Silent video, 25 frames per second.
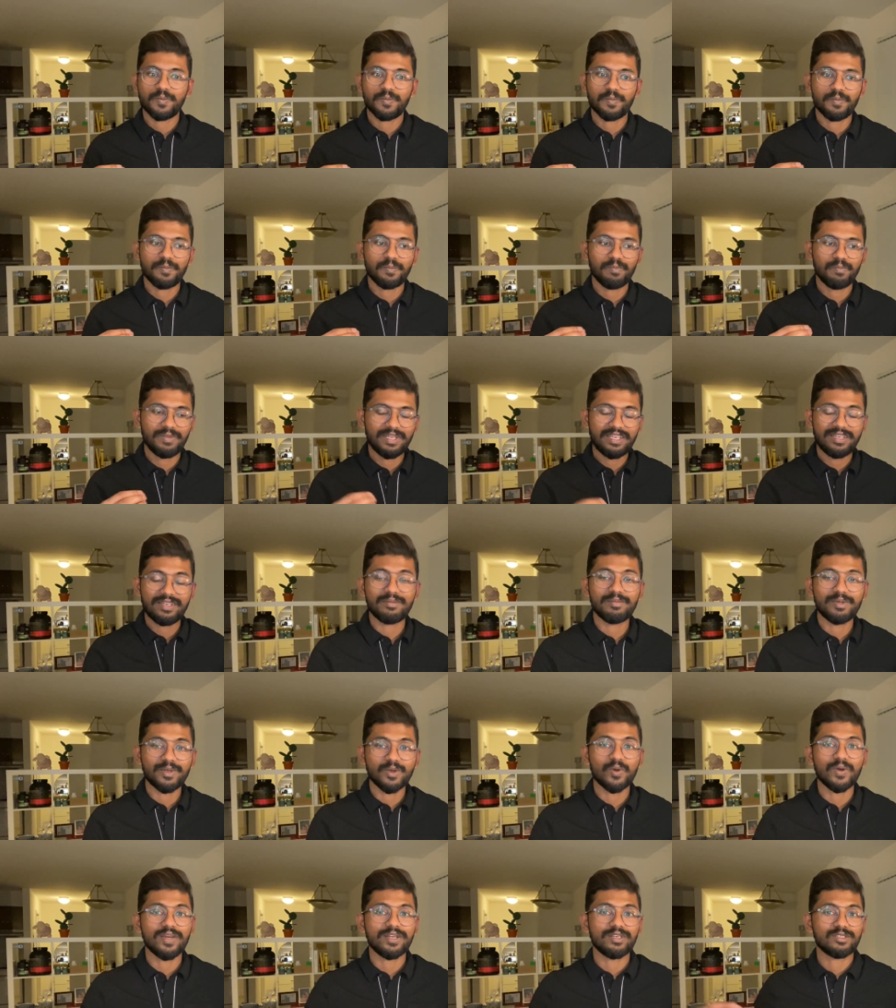may be
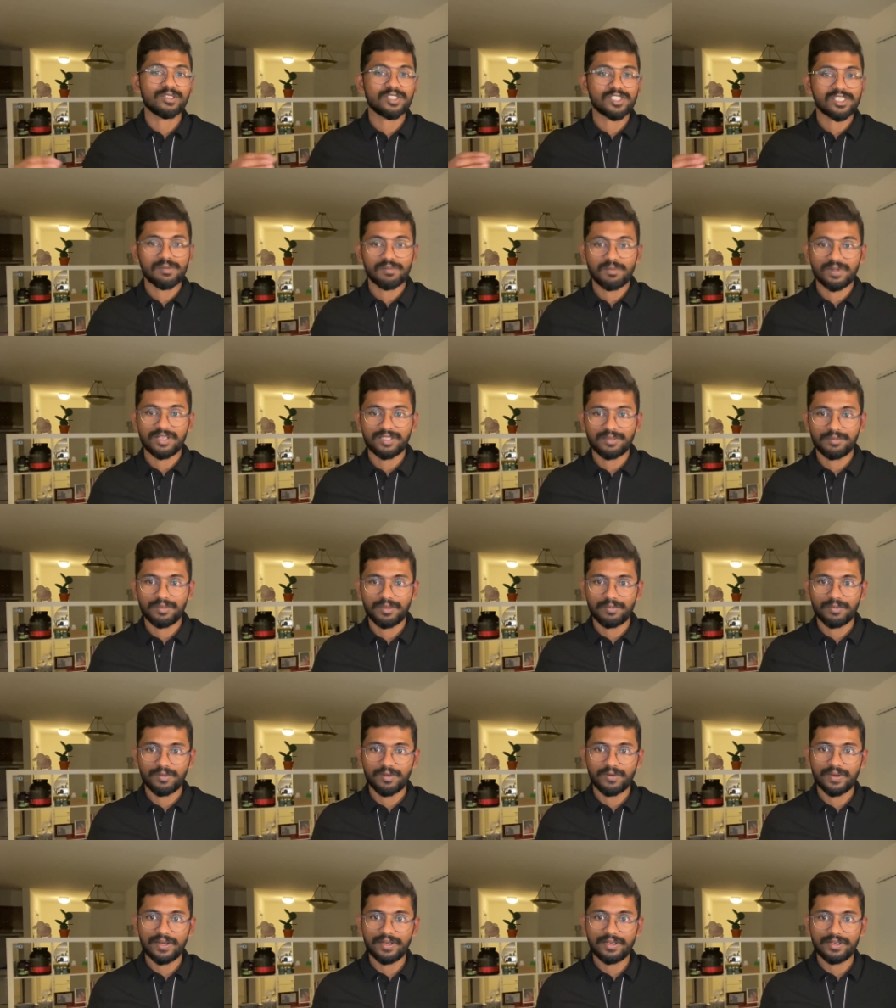going to some other
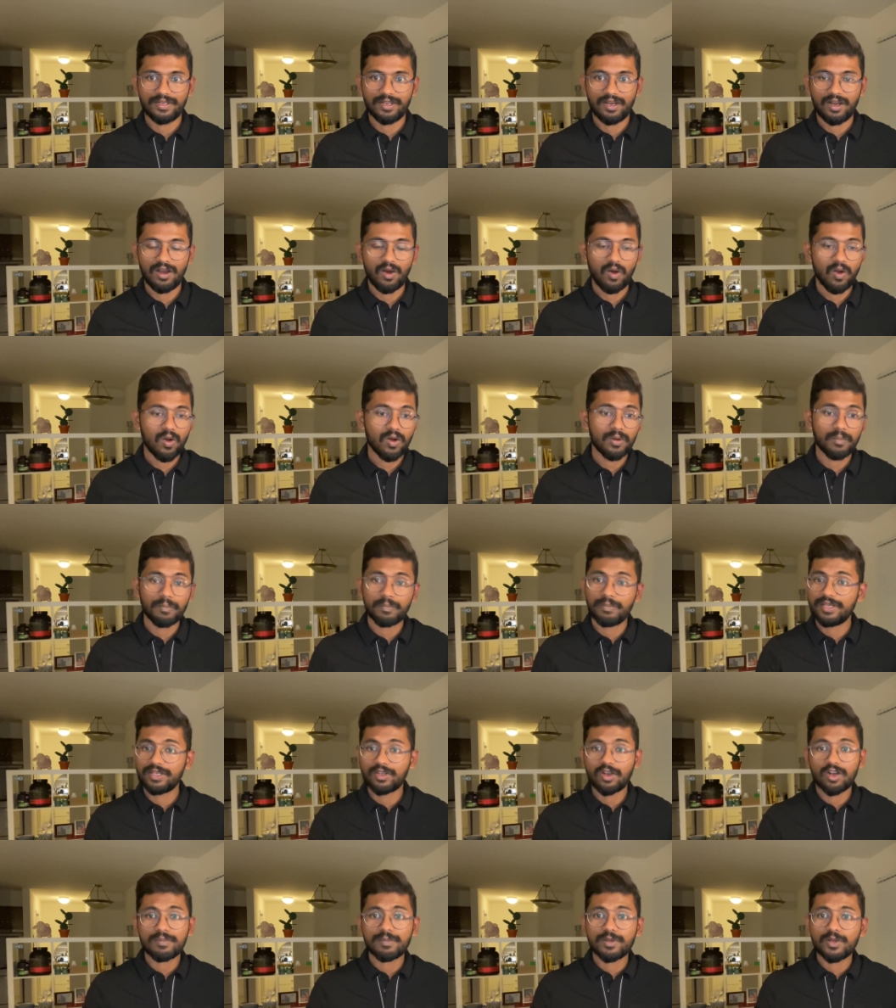people right now or may
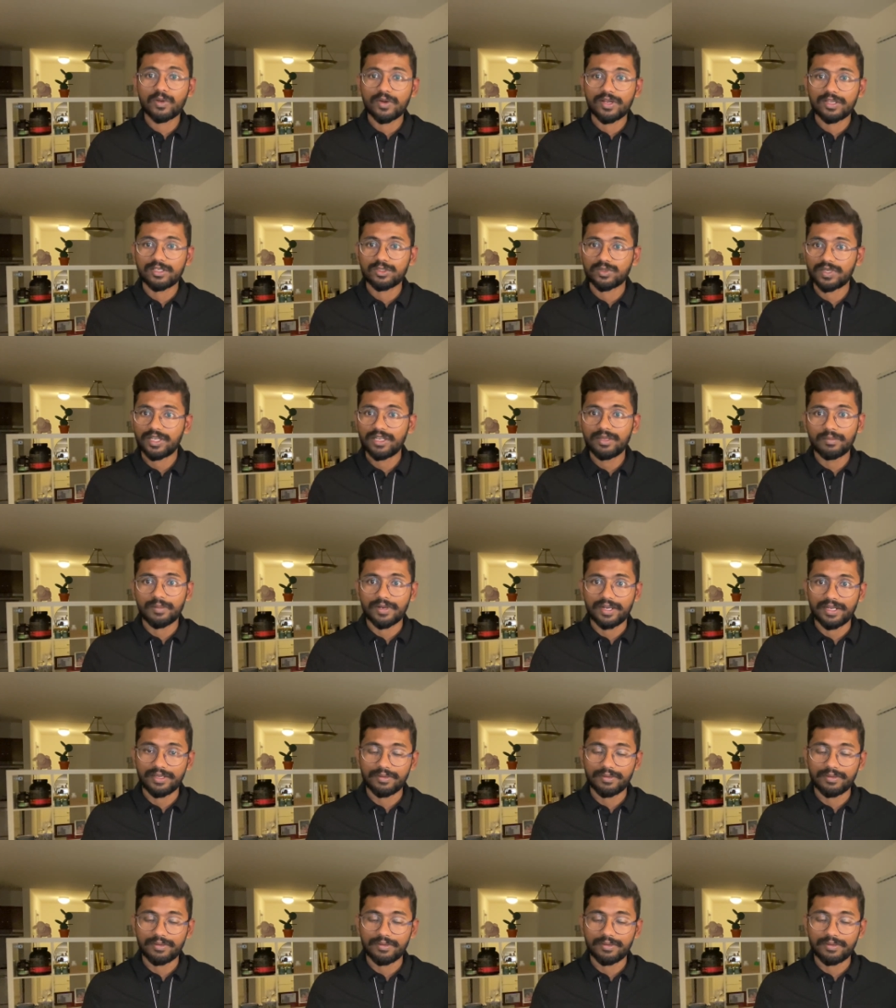not be going to anybody.